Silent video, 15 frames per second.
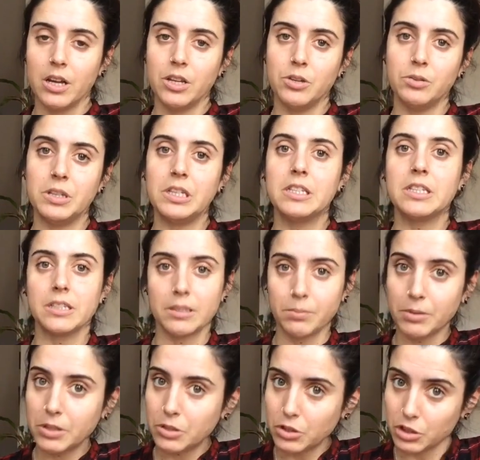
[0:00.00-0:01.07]
You need
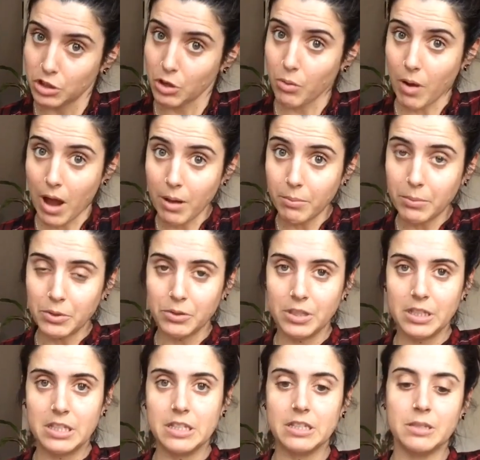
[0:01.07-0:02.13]
discipline to show up. You
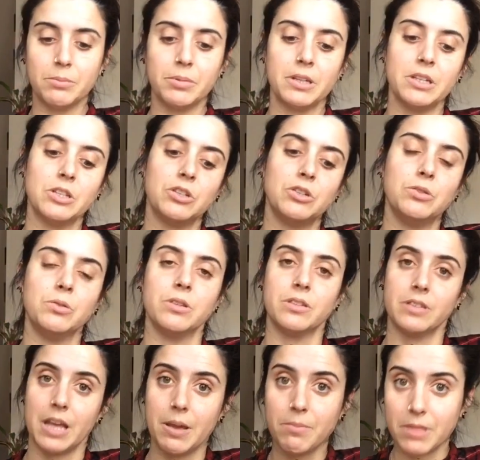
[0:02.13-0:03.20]
need discipline to do the
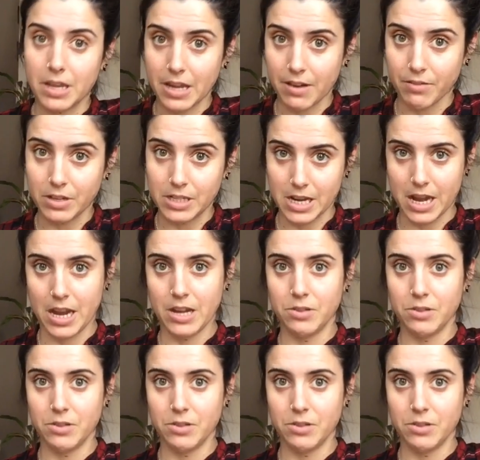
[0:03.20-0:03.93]
same thing every day.